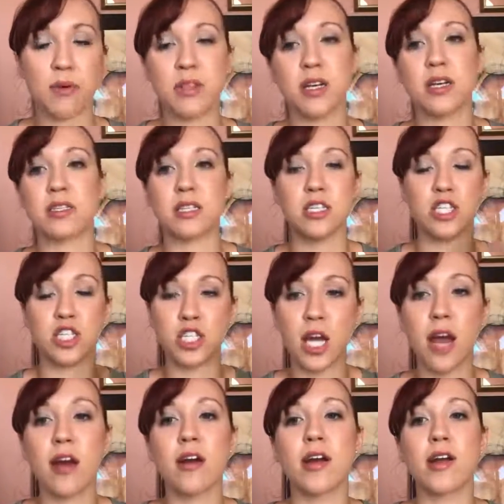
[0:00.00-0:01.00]
with us and
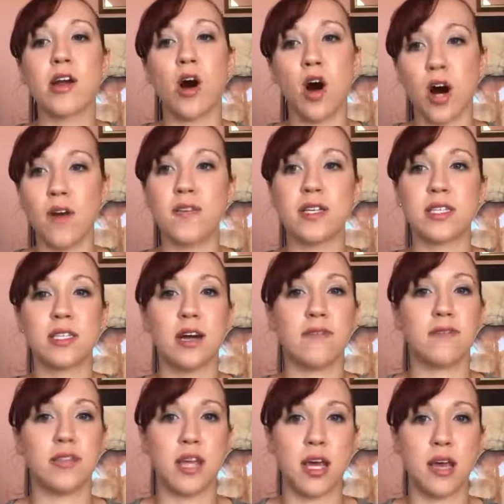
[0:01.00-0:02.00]
share and all this
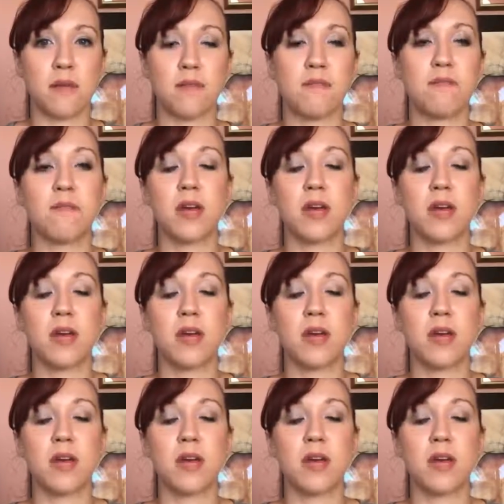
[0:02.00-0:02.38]
stuff and like